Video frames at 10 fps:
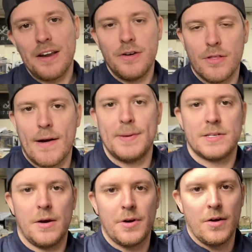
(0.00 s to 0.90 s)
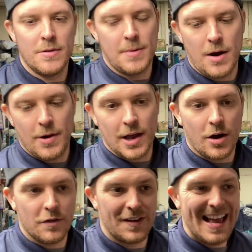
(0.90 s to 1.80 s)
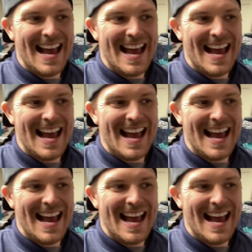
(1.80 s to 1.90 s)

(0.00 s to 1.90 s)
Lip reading: another episode on the Mark 1 Golf,